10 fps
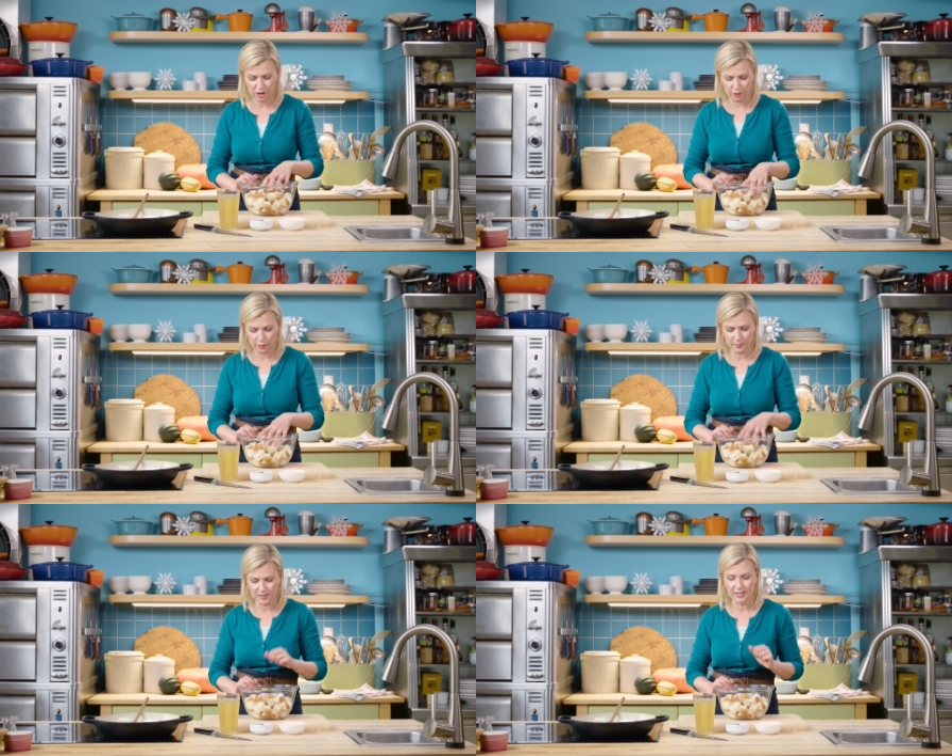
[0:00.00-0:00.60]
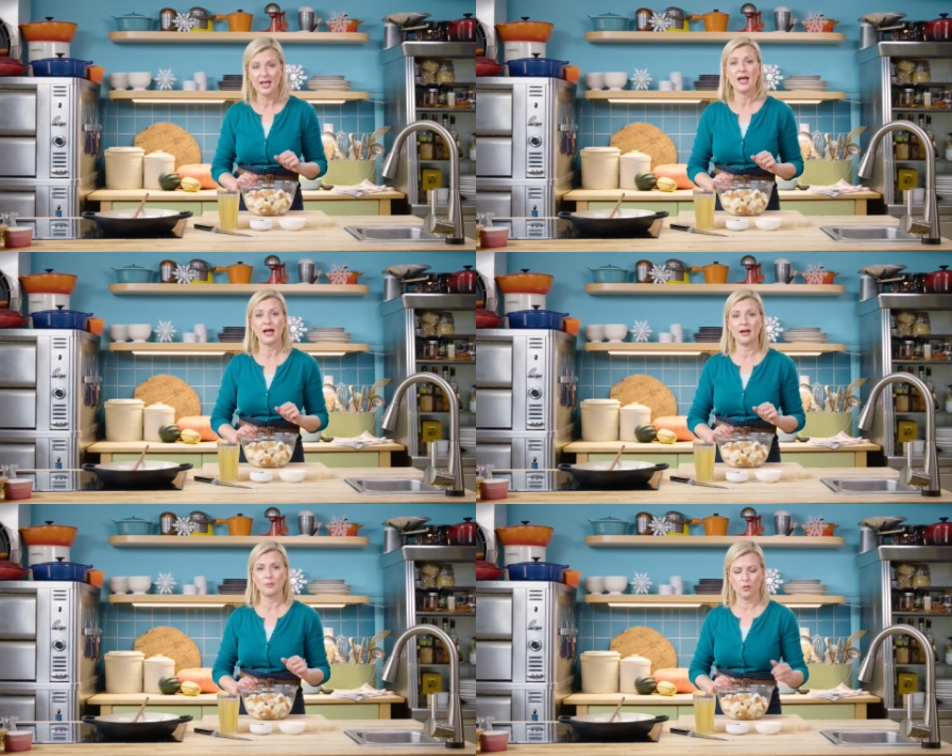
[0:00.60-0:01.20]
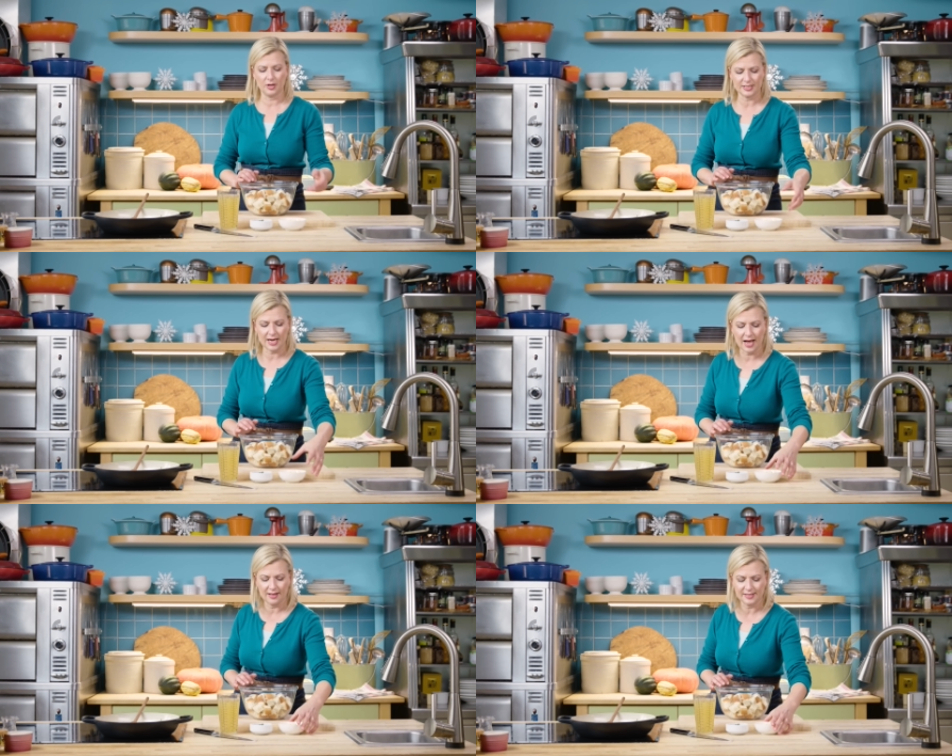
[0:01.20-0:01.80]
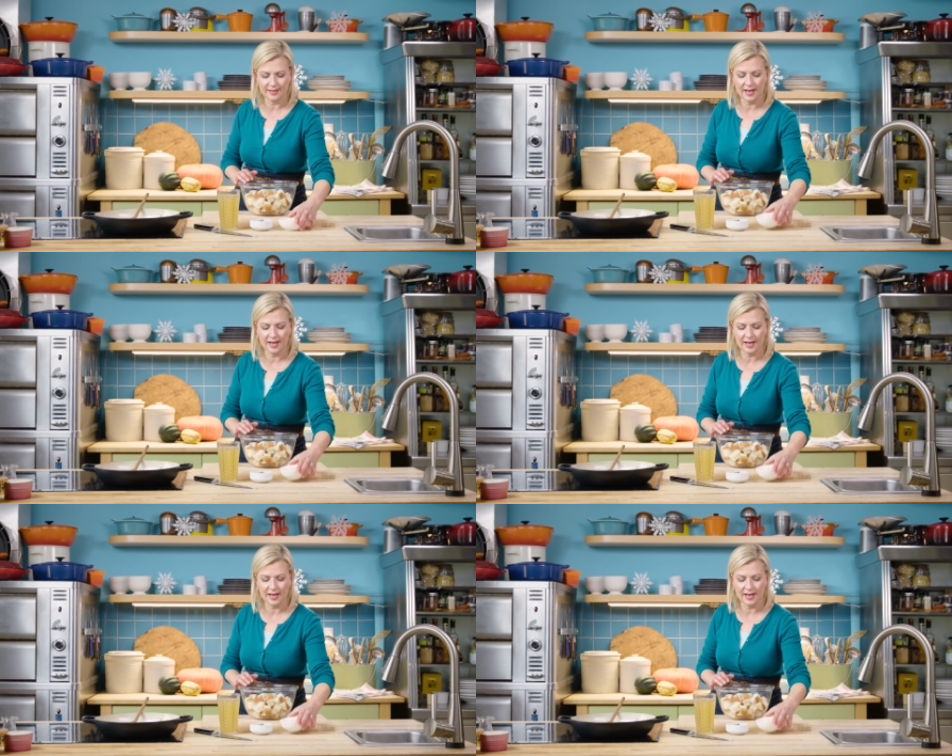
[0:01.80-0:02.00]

cubes, and I'm going to add to